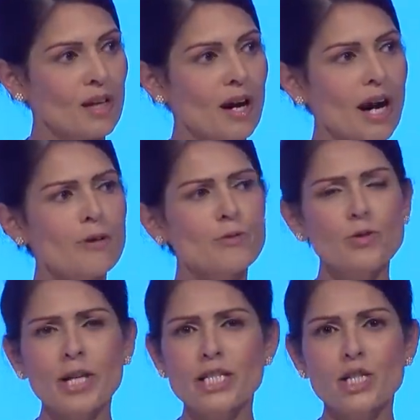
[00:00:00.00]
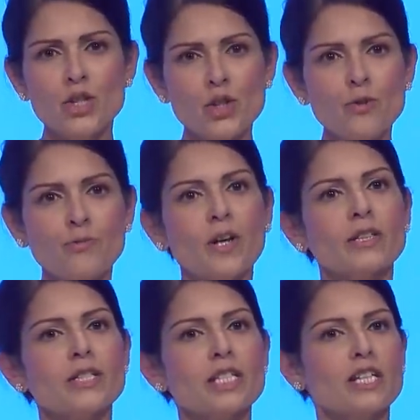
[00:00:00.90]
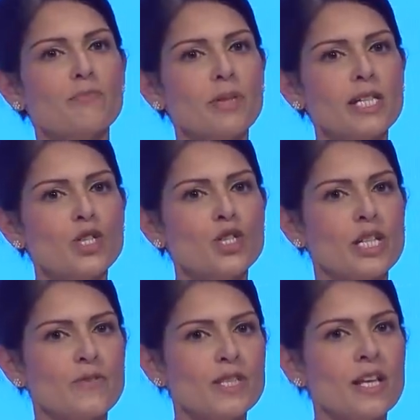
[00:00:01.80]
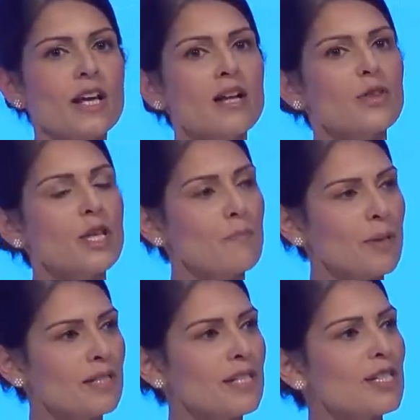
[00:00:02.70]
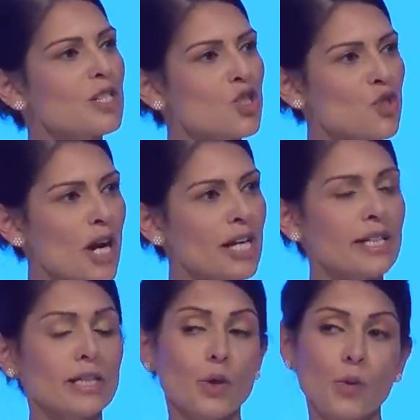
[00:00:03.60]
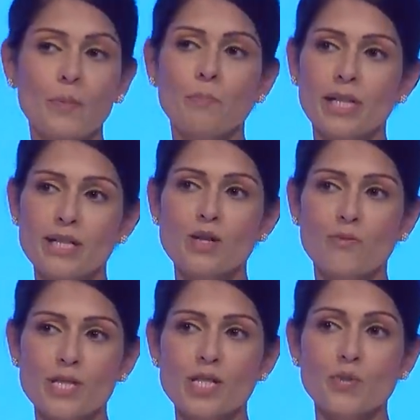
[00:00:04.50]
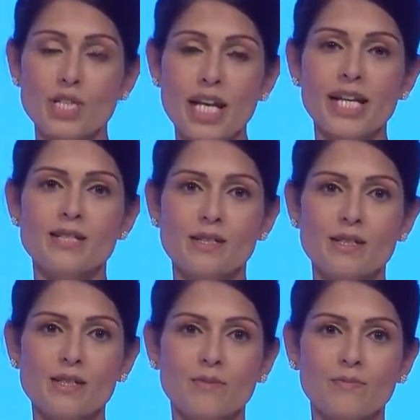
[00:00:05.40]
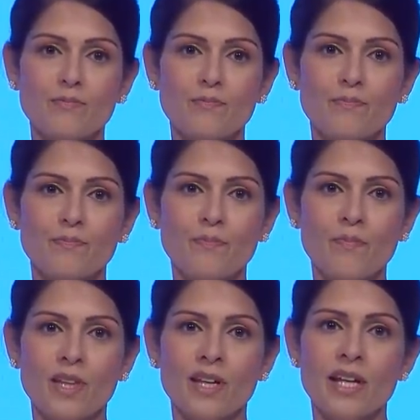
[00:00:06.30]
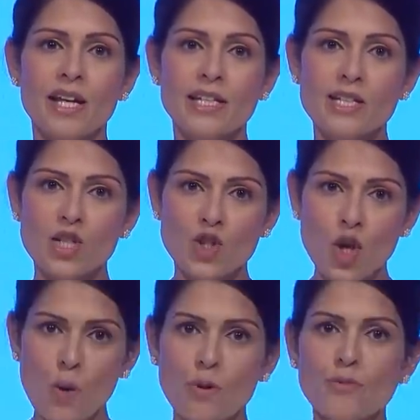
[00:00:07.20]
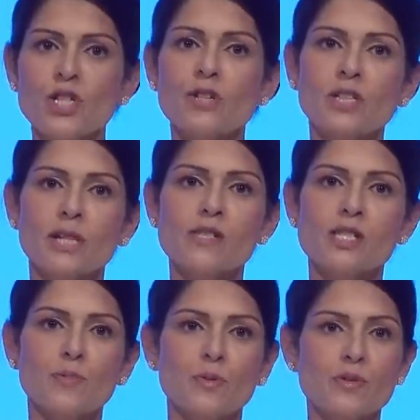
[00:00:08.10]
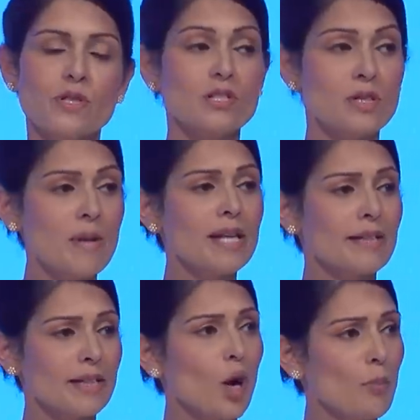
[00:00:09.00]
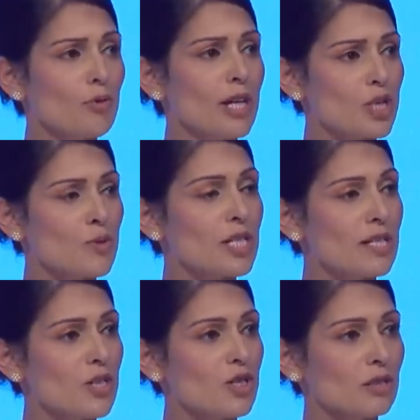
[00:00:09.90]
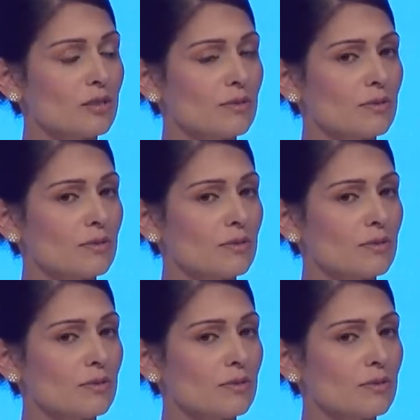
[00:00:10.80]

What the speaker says: I have created a new fund to give police chiefs the ability to train and equip police officers with tasers. It is the job of chief constables to make that operational decision.